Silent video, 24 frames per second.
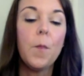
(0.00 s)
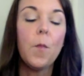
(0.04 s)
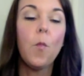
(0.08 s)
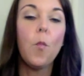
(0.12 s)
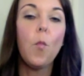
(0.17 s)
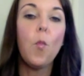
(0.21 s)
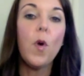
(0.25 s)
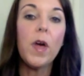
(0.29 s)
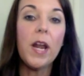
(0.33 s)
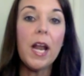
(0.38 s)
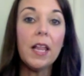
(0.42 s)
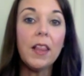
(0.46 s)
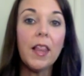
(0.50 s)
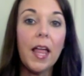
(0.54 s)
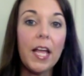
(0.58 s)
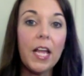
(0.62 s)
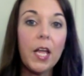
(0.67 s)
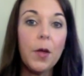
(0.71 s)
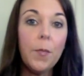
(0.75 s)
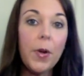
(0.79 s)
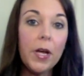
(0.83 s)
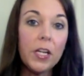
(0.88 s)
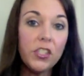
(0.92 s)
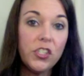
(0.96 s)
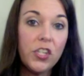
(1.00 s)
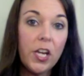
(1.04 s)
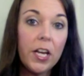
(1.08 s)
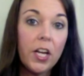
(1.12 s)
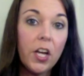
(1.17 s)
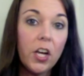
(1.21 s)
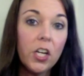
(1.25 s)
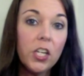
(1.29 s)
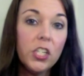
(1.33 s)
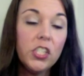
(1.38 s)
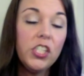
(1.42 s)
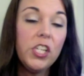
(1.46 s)
What I like about
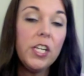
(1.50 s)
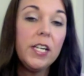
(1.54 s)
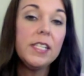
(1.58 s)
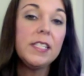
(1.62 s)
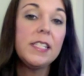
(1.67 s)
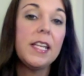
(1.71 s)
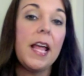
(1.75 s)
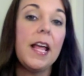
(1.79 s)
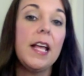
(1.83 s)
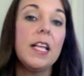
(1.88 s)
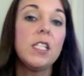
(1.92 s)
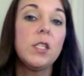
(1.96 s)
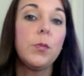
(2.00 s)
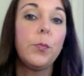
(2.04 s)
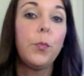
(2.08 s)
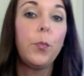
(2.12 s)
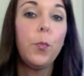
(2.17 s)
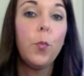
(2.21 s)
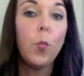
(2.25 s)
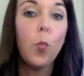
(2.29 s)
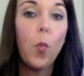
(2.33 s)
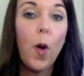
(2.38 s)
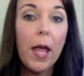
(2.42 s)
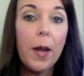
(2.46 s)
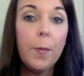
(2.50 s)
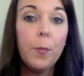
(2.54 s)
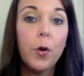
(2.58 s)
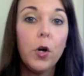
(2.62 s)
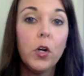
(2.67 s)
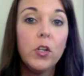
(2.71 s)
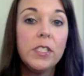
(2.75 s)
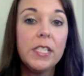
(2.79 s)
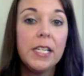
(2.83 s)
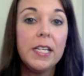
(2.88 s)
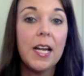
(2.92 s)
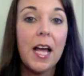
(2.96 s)
Shakeology is it has whey
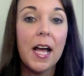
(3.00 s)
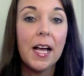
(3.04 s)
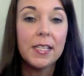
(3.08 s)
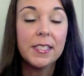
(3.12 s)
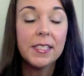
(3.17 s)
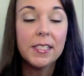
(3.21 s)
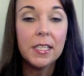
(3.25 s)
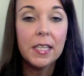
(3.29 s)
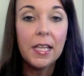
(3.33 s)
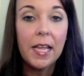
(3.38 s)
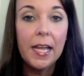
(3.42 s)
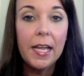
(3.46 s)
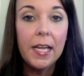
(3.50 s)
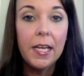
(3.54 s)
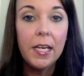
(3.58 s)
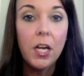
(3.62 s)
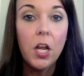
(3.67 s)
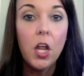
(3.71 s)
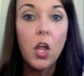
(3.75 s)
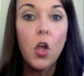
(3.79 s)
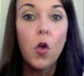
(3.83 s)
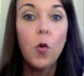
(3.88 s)
protein isolate,